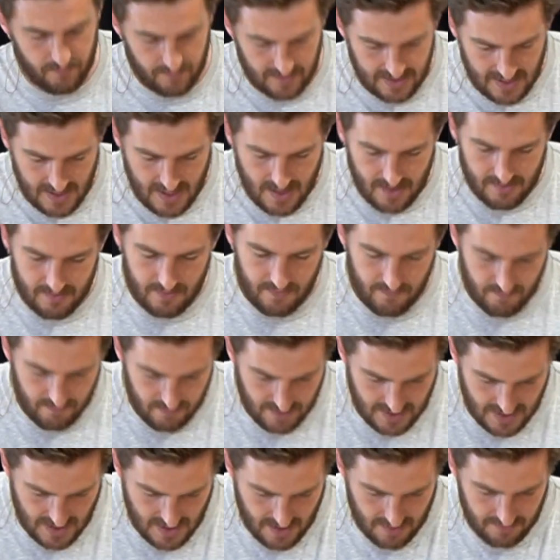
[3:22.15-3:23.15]
Round and
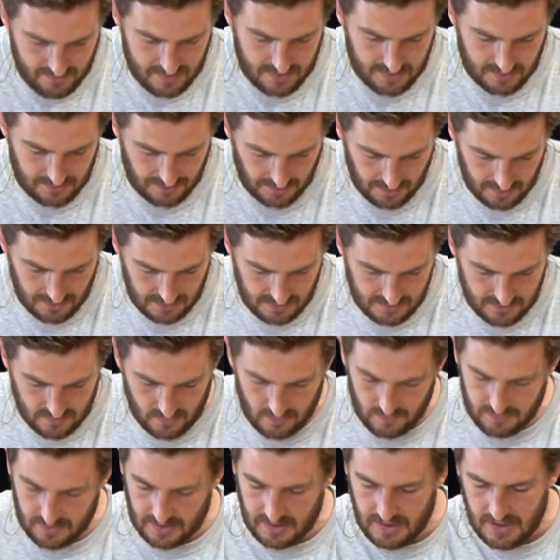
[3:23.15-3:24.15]
round it goes.
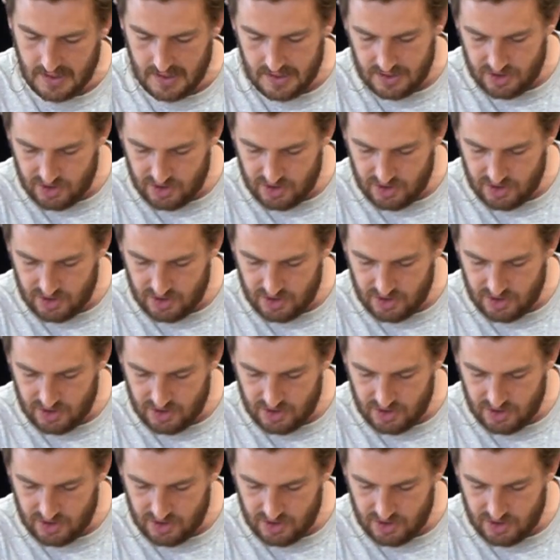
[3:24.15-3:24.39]
All the